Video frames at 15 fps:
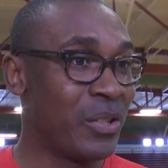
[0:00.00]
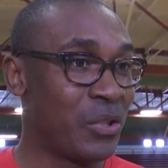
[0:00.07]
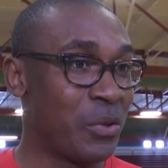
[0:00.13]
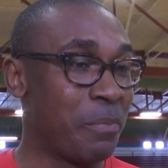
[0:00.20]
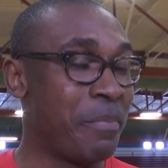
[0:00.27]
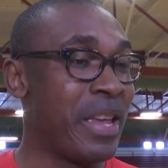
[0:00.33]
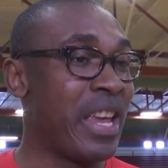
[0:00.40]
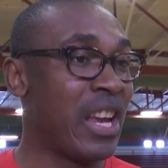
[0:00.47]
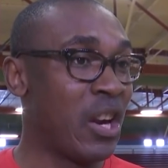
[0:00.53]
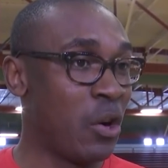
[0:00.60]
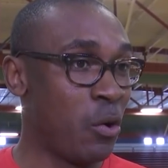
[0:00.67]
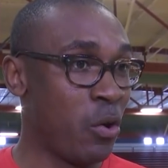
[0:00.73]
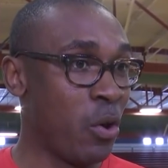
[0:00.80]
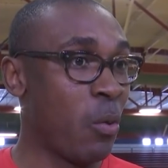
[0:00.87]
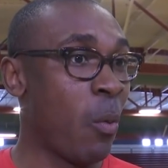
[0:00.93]
to be
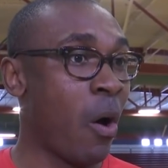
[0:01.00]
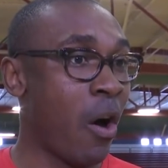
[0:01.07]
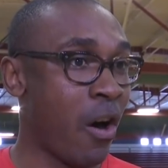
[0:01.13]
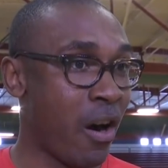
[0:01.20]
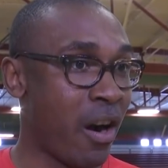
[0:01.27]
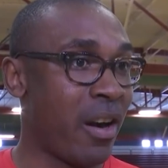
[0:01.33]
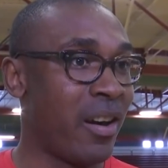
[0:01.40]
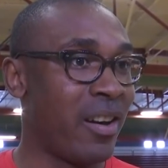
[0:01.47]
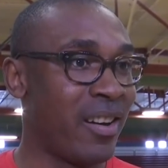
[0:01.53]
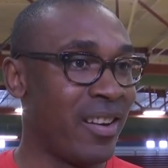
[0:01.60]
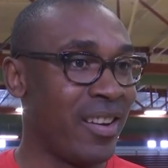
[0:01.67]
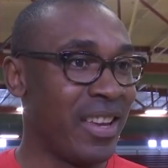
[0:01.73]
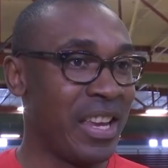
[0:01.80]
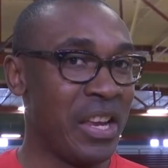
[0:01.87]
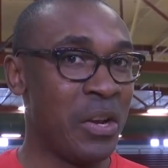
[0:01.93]
who you are,
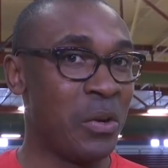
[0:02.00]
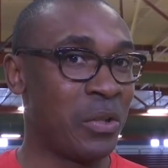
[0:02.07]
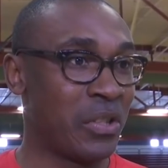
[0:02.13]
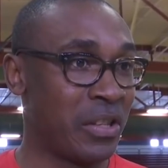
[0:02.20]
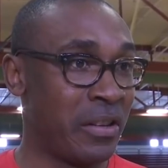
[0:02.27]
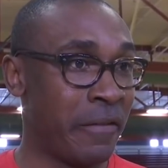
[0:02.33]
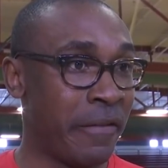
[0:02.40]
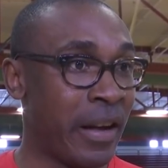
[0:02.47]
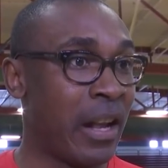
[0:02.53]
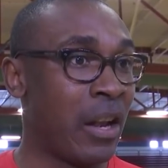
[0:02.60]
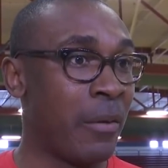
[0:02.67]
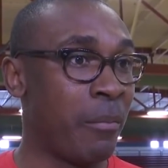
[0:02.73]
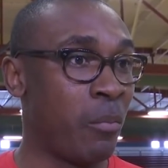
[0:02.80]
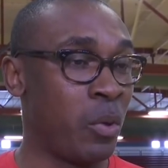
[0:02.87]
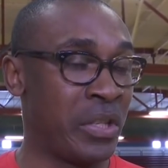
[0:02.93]
you know, to
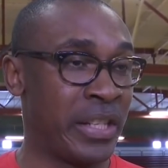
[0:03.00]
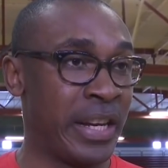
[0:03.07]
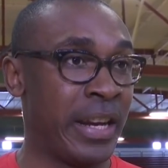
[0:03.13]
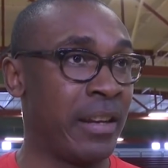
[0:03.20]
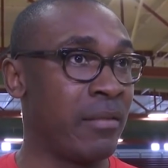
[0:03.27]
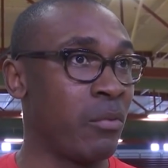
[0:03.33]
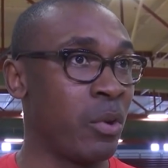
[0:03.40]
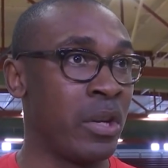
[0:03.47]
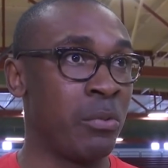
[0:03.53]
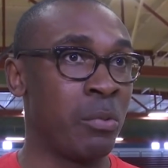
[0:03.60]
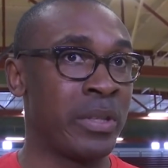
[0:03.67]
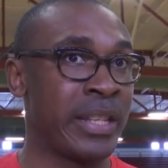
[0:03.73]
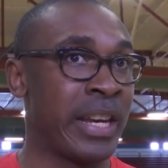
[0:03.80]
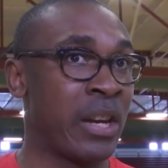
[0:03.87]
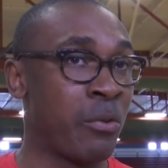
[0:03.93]
develop. We
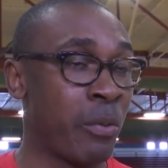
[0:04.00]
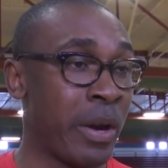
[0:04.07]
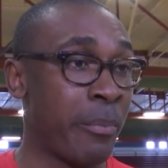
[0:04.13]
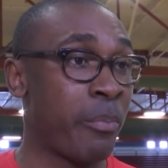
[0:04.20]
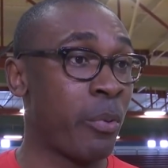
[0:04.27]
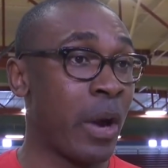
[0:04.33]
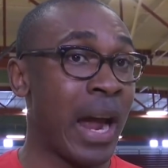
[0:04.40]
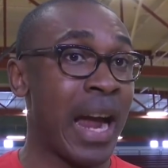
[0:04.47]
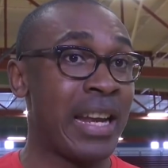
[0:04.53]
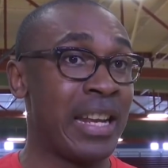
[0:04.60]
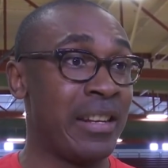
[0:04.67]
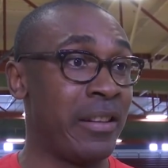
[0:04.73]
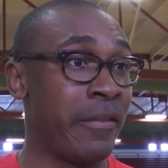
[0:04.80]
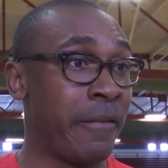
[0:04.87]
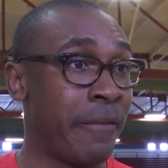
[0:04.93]
take great pride
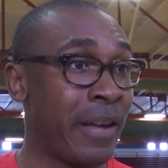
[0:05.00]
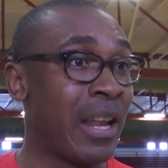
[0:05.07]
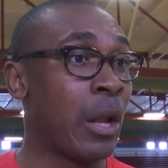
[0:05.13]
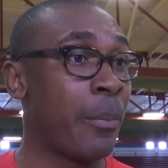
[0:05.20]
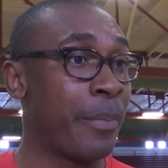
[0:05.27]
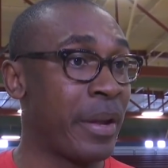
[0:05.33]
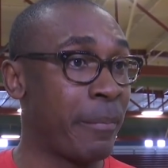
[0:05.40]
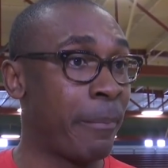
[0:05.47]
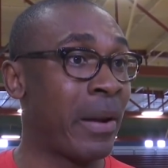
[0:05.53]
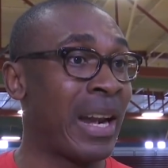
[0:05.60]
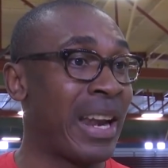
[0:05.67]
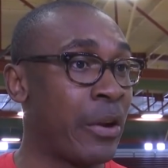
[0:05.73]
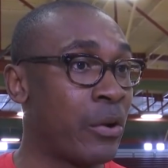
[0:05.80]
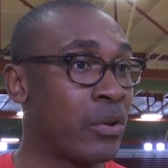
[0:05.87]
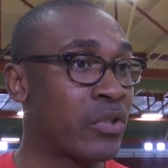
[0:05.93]
in developing
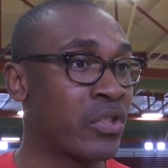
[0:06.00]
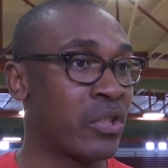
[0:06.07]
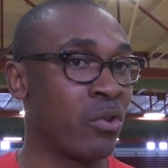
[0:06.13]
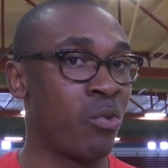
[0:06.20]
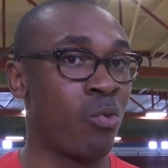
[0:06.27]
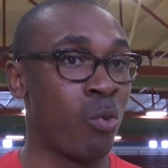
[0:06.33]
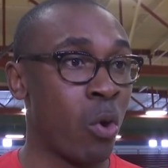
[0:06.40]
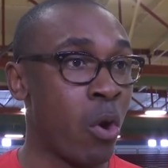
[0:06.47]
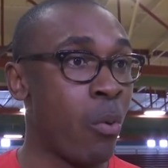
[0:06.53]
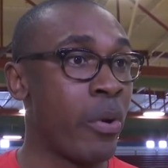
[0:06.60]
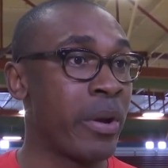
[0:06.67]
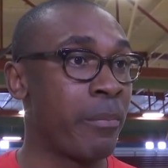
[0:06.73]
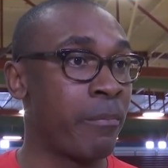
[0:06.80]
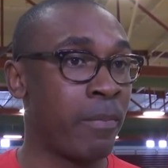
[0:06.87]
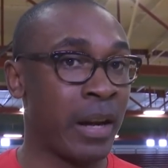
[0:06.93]
players,
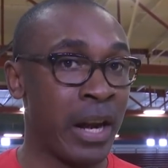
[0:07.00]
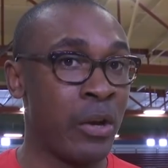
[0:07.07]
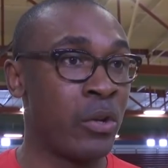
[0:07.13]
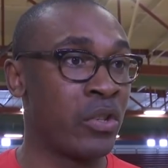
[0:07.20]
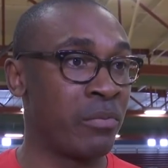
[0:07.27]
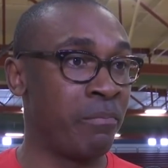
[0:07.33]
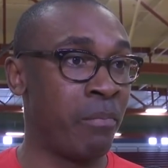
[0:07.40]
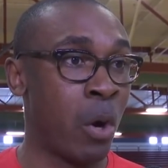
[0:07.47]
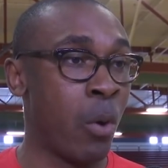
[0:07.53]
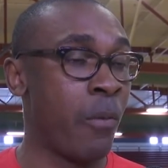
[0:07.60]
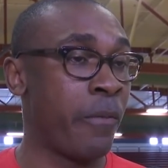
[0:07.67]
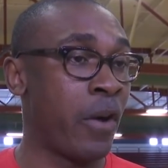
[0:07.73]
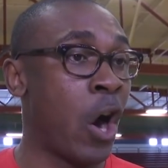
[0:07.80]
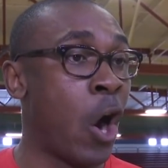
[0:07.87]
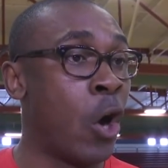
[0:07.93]
growing players,
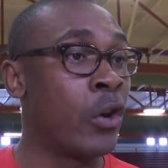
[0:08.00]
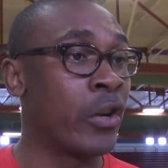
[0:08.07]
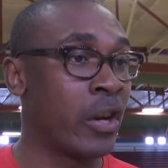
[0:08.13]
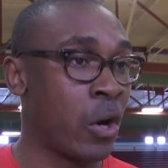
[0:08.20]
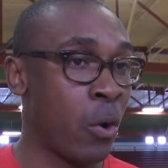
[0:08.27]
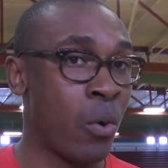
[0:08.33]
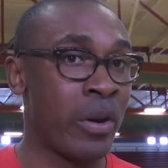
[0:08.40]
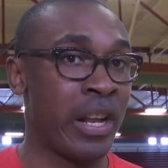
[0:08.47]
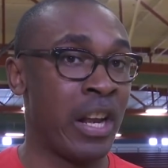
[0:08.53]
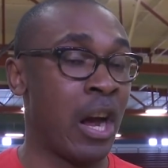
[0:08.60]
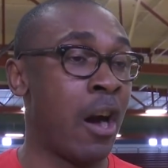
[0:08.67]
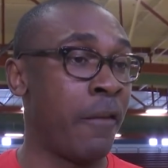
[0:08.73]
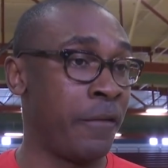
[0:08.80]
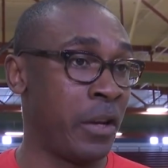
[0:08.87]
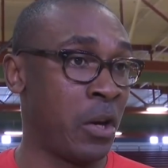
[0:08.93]
both on the court and
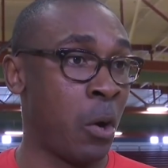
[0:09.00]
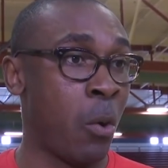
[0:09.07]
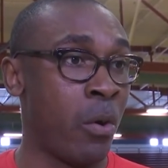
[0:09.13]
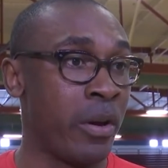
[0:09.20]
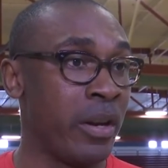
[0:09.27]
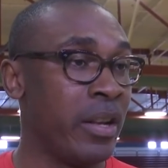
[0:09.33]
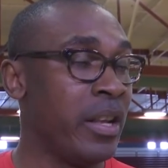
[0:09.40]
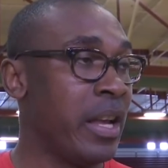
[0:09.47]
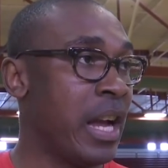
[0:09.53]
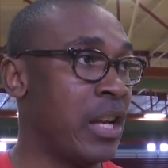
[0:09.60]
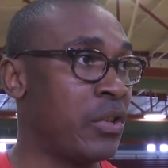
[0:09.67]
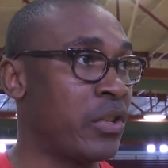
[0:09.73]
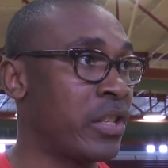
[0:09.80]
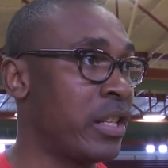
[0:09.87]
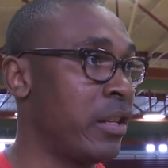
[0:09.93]
off the court.
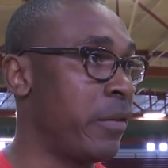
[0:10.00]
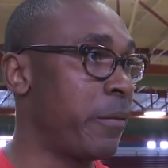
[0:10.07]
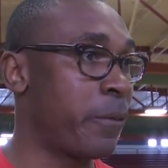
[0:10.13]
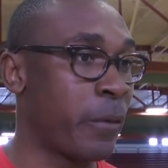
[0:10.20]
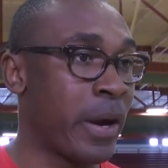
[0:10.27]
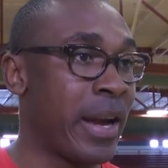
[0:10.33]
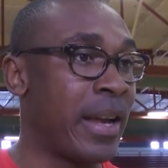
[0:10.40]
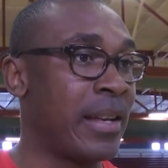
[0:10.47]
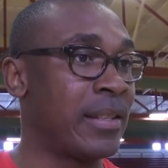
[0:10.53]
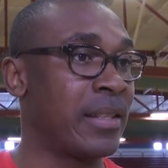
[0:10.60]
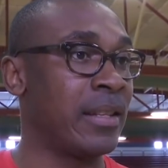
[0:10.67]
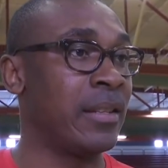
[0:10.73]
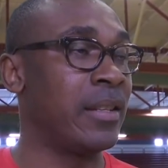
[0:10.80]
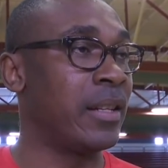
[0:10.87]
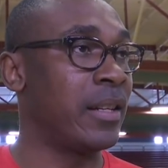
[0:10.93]
As you see, the
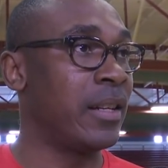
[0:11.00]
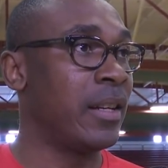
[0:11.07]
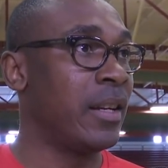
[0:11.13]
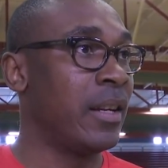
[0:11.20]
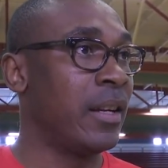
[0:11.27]
Freds and the